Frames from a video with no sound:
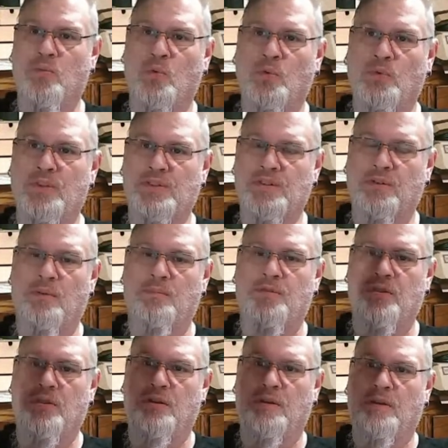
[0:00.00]
rule
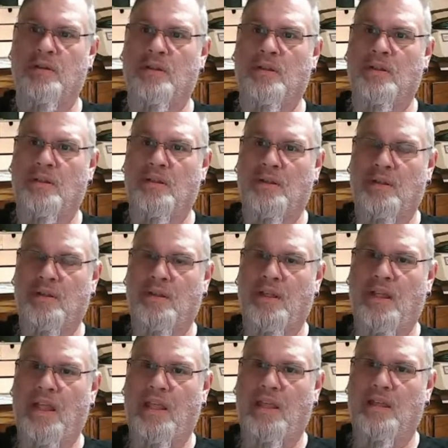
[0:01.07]
description
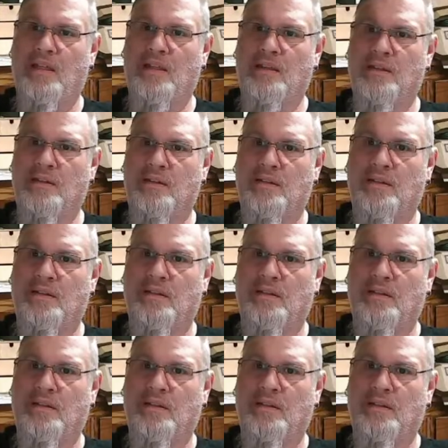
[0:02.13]
and